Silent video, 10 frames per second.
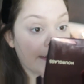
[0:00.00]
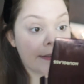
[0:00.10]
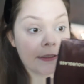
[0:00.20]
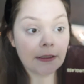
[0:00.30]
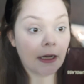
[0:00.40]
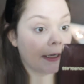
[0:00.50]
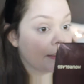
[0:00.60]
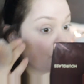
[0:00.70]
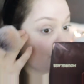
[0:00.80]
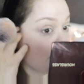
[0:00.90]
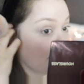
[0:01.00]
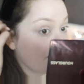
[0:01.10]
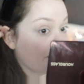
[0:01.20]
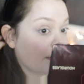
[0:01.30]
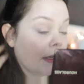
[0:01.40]
but I do
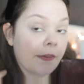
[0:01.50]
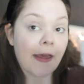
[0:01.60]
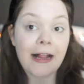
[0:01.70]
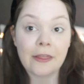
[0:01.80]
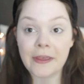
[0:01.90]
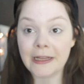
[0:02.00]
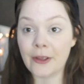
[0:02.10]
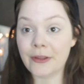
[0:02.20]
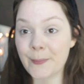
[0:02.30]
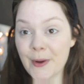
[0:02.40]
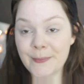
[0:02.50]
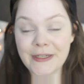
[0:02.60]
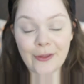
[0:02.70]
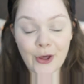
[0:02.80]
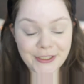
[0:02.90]
love the healthy glow at the
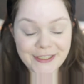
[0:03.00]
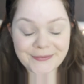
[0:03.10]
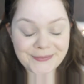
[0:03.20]
moment a lot.